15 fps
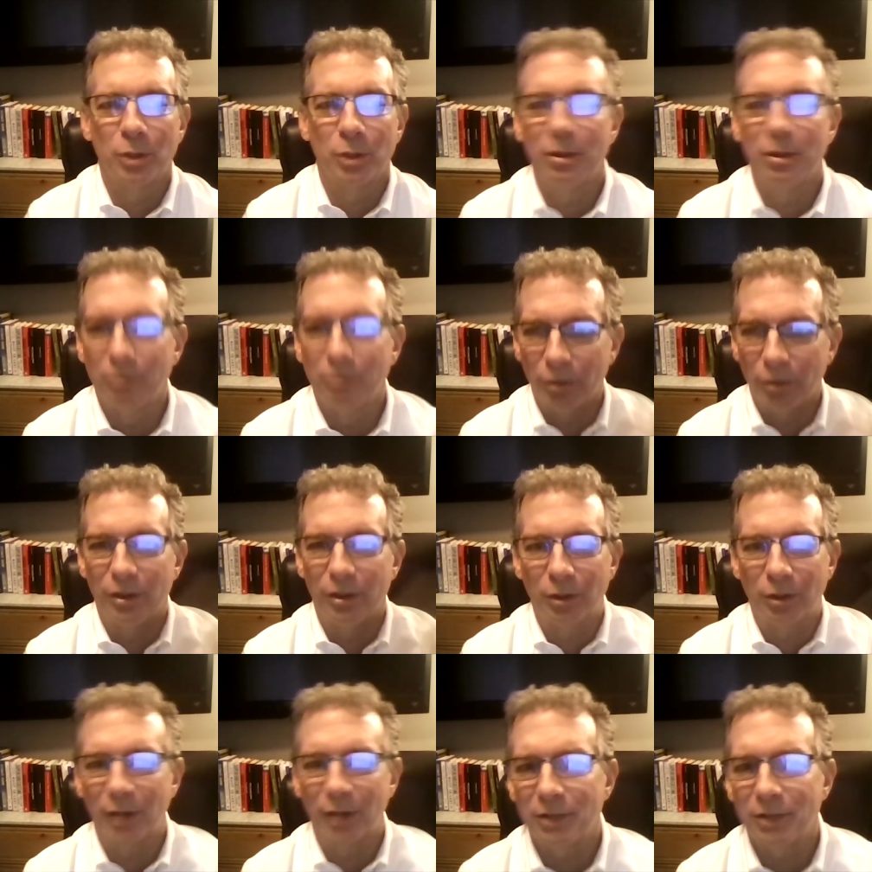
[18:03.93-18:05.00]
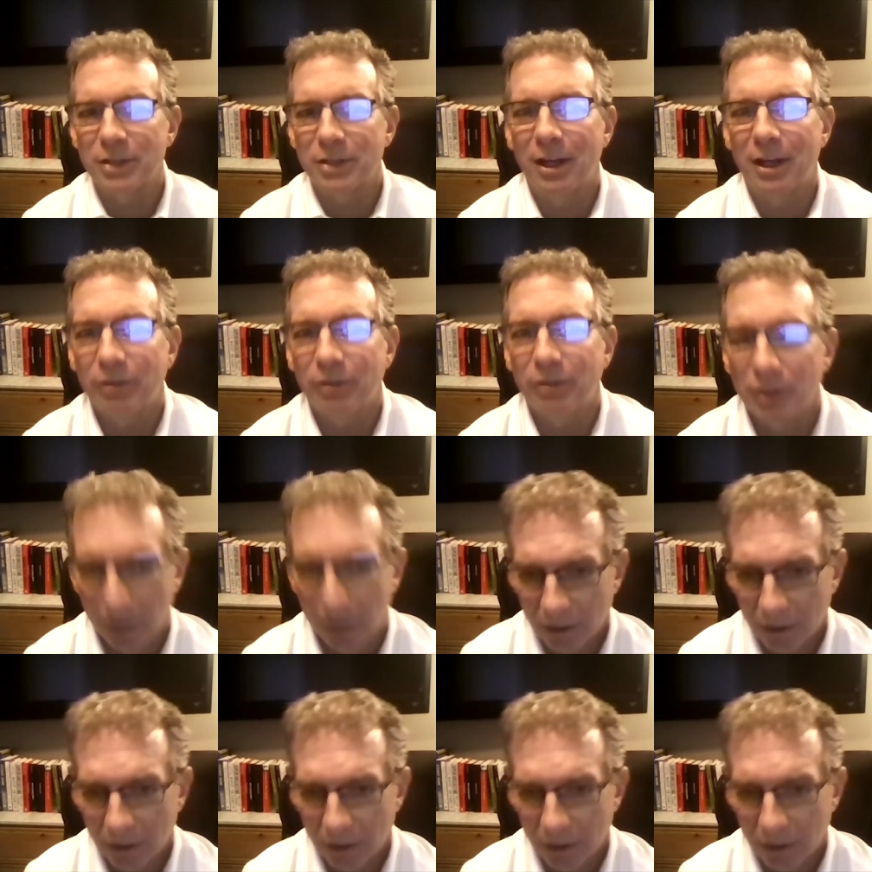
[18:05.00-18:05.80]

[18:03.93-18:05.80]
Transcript: good with the creative side of it.